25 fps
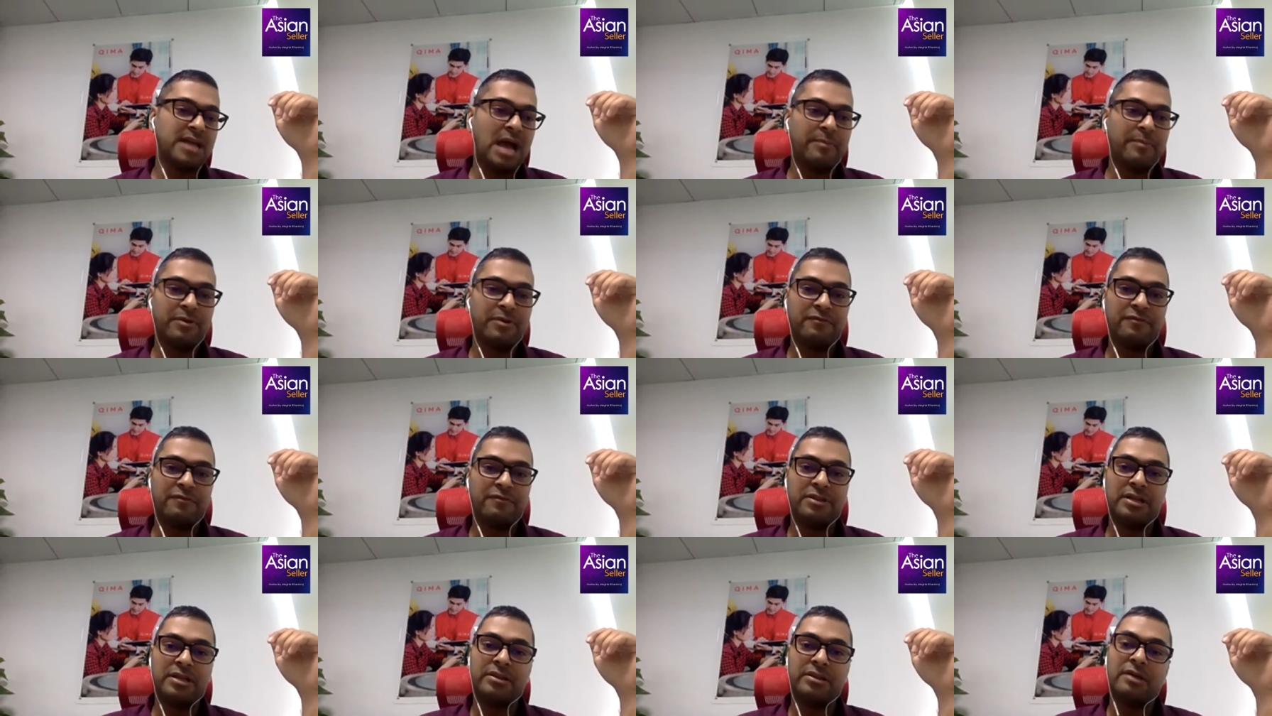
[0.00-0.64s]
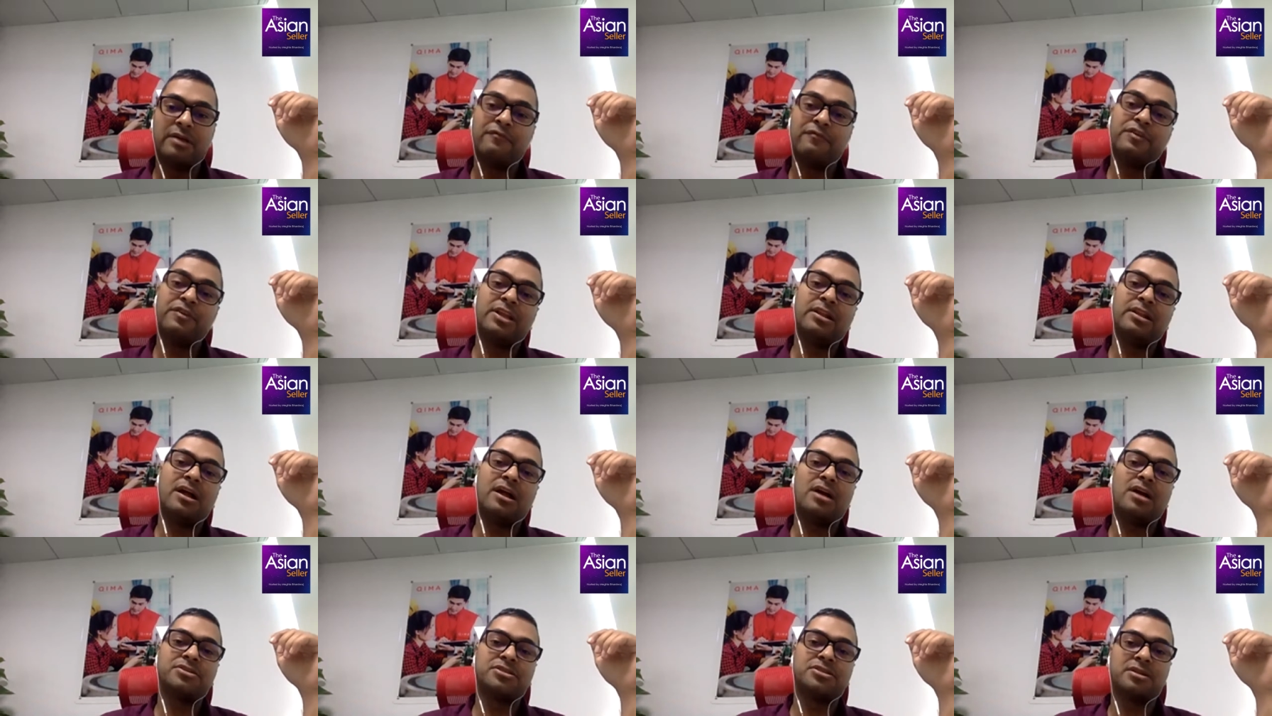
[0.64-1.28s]
It happens with
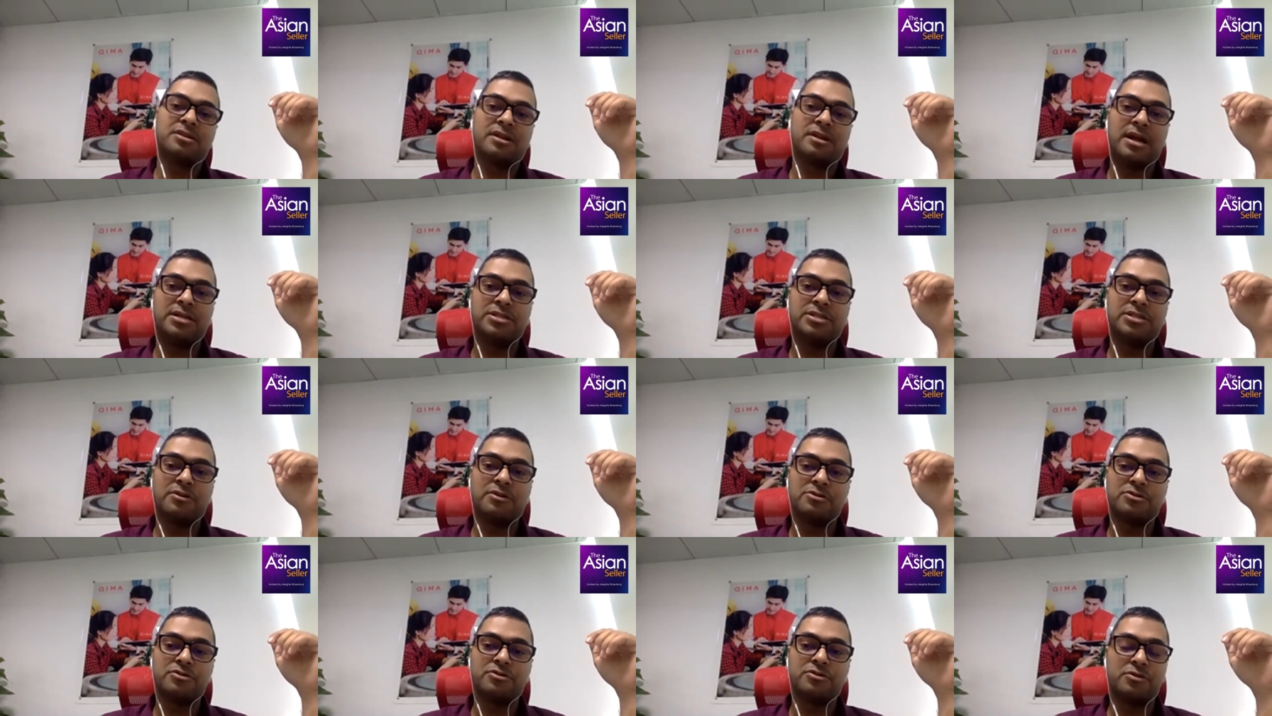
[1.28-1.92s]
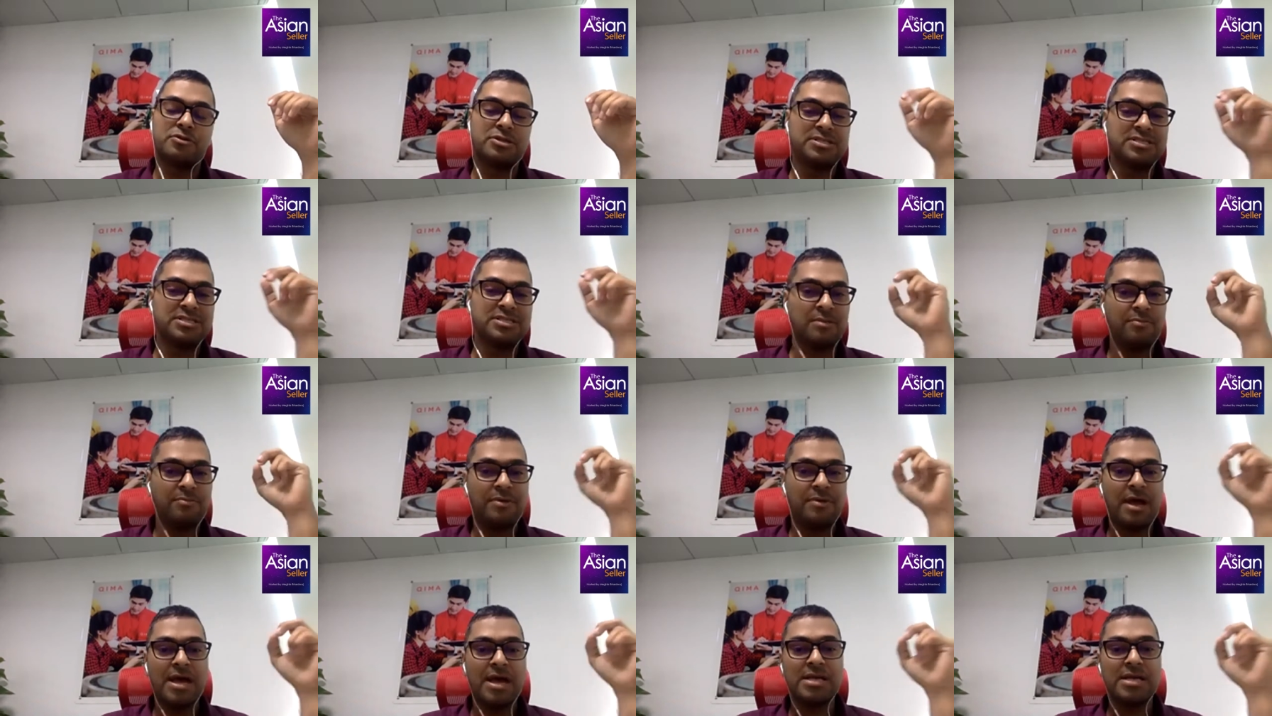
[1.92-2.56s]
the larger clients also.
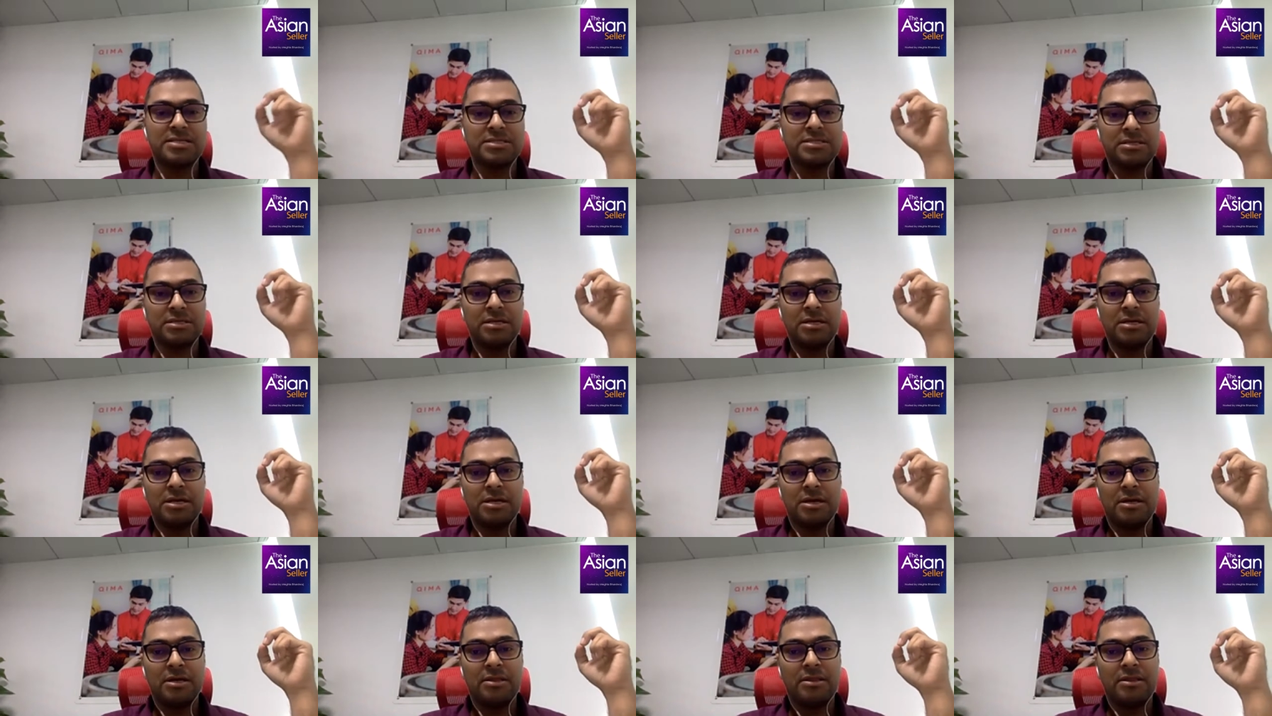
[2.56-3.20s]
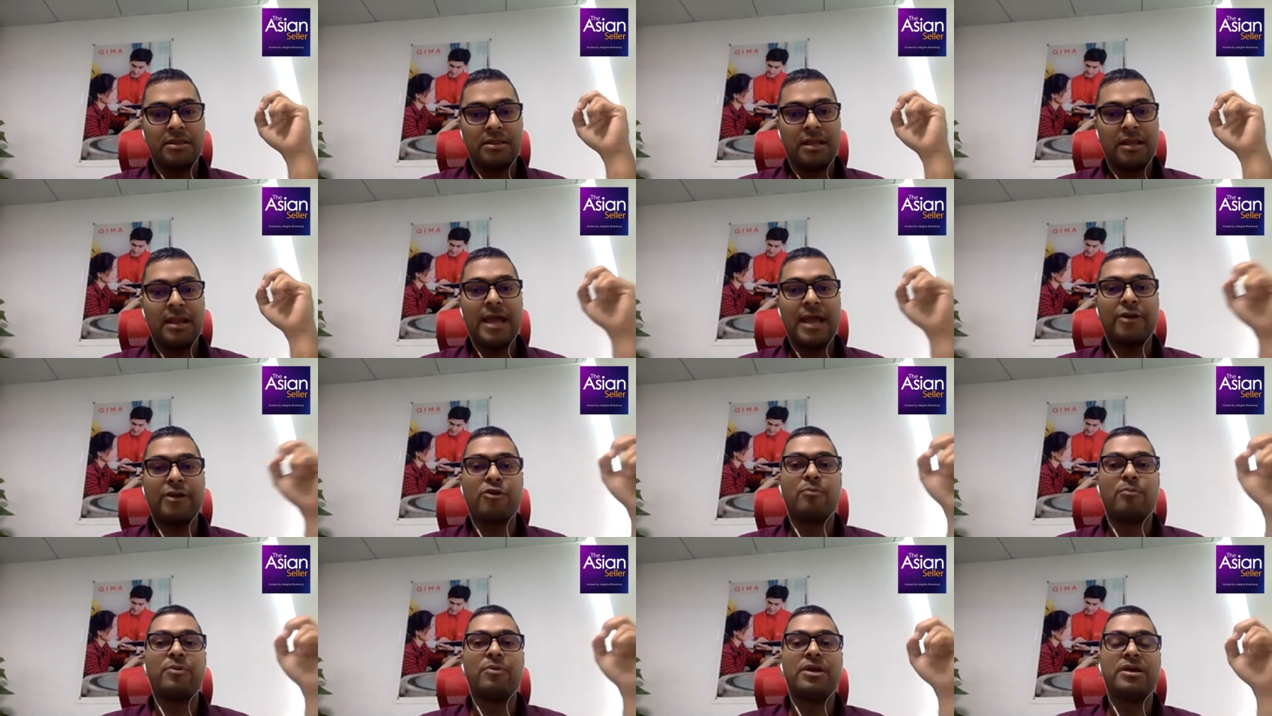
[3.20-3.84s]
Suppliers, they like
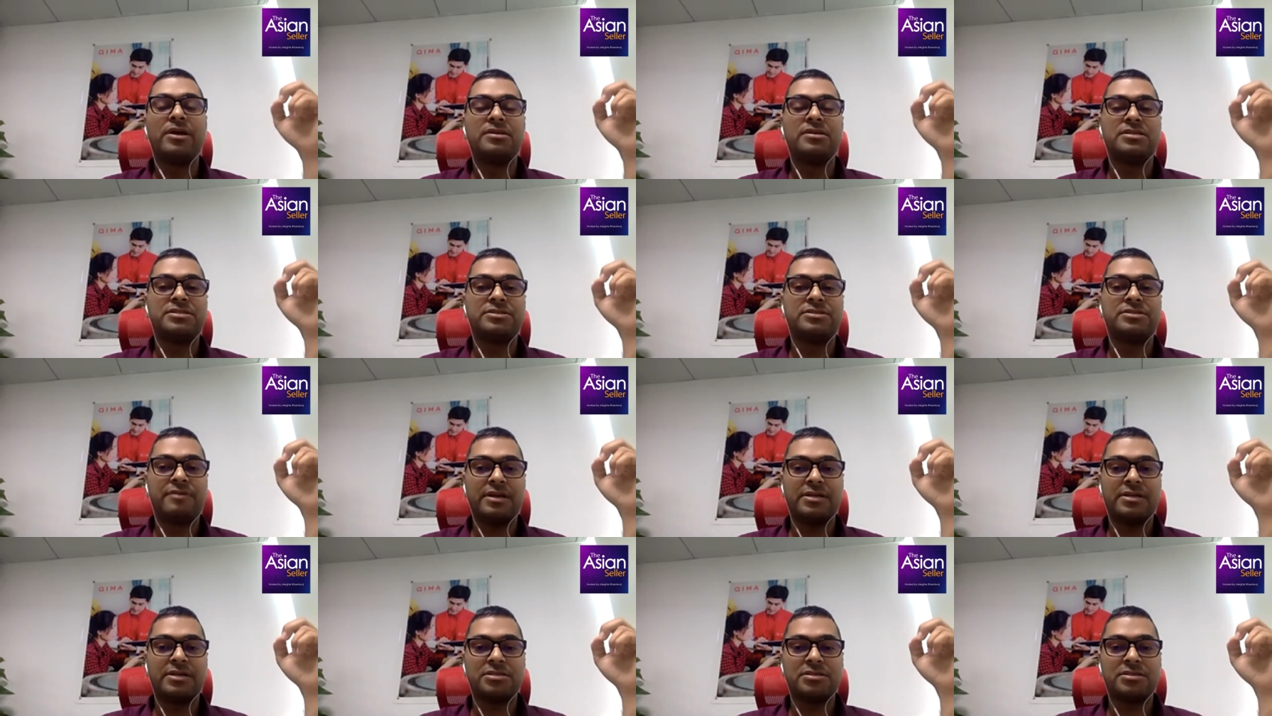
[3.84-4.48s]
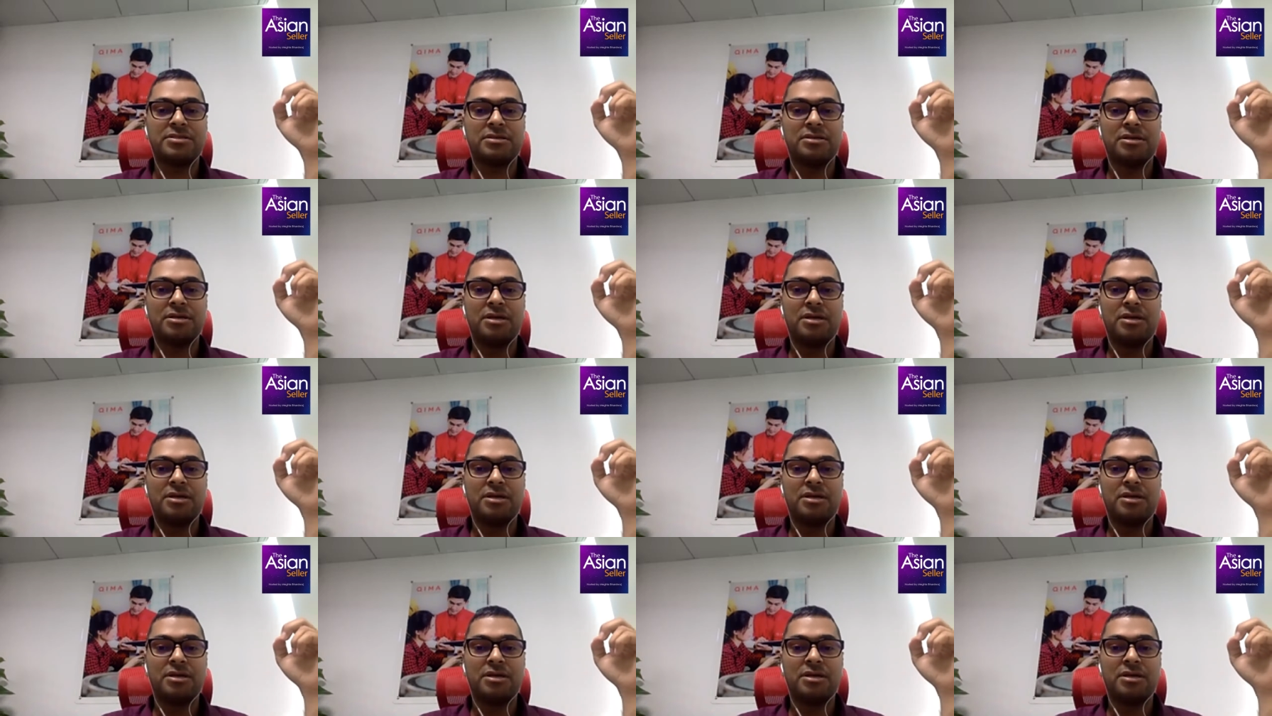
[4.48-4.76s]
to play these tricks,